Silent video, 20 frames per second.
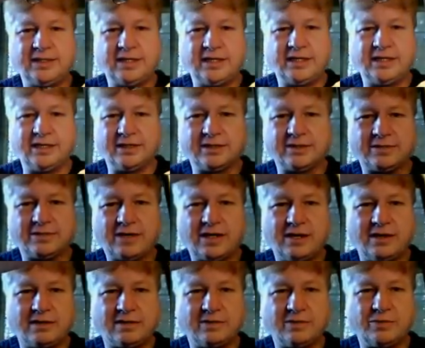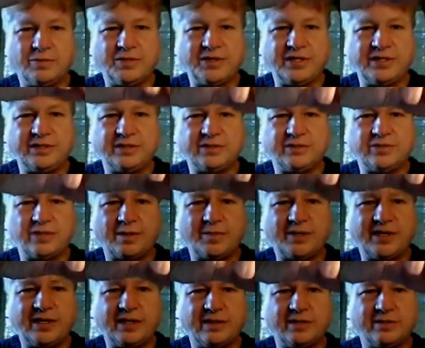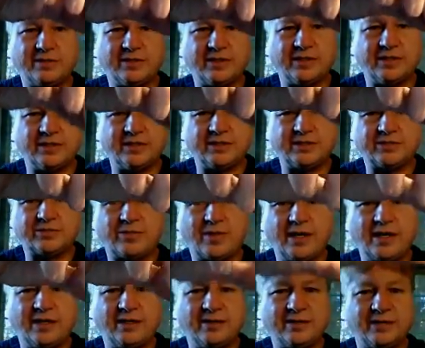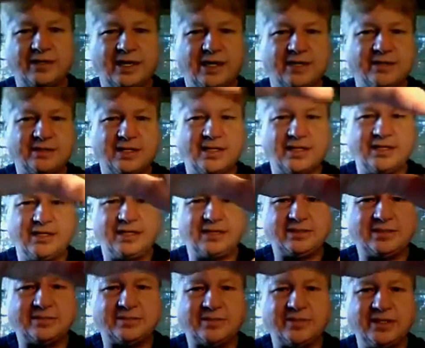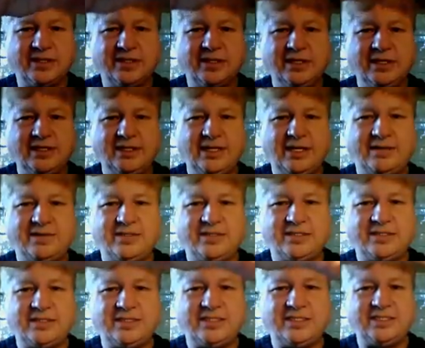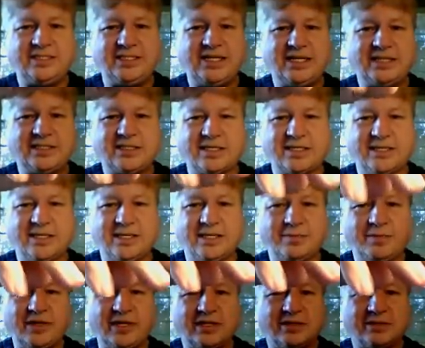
You take your little conical piece, drop it down on there, and it's threaded on the outside. You have to sticks a little